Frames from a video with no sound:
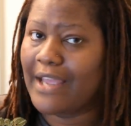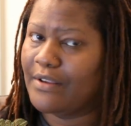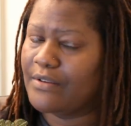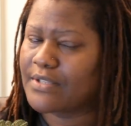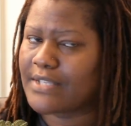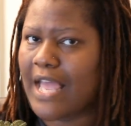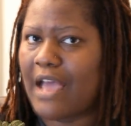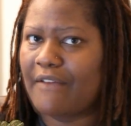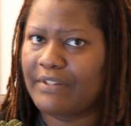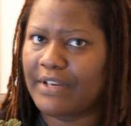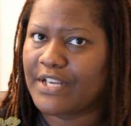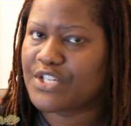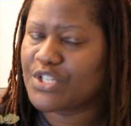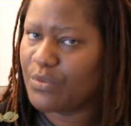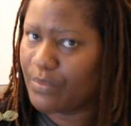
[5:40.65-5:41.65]
I used to have an
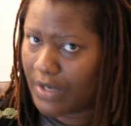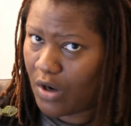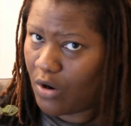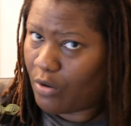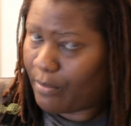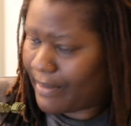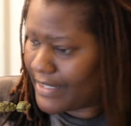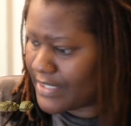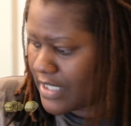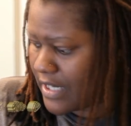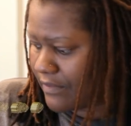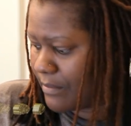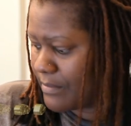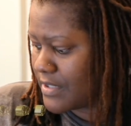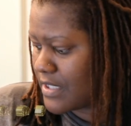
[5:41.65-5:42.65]
issue with a whole bunch
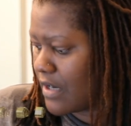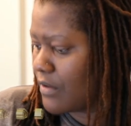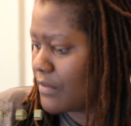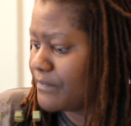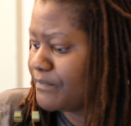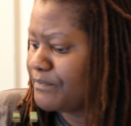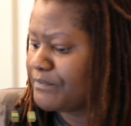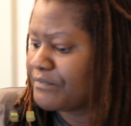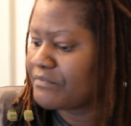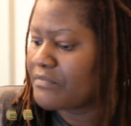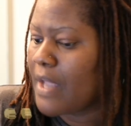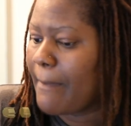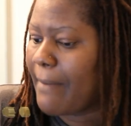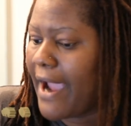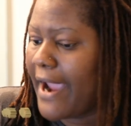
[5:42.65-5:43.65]
of them. So
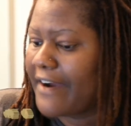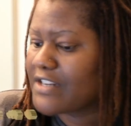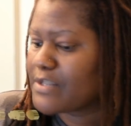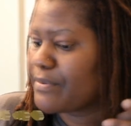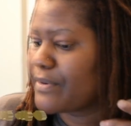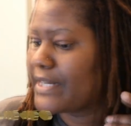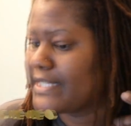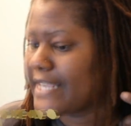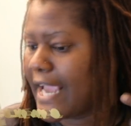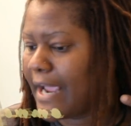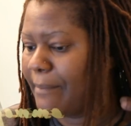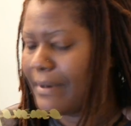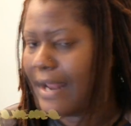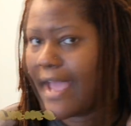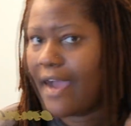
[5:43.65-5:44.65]
my hair is pretty
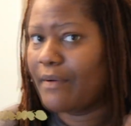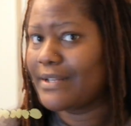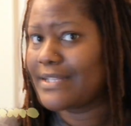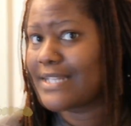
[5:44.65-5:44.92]
damp now.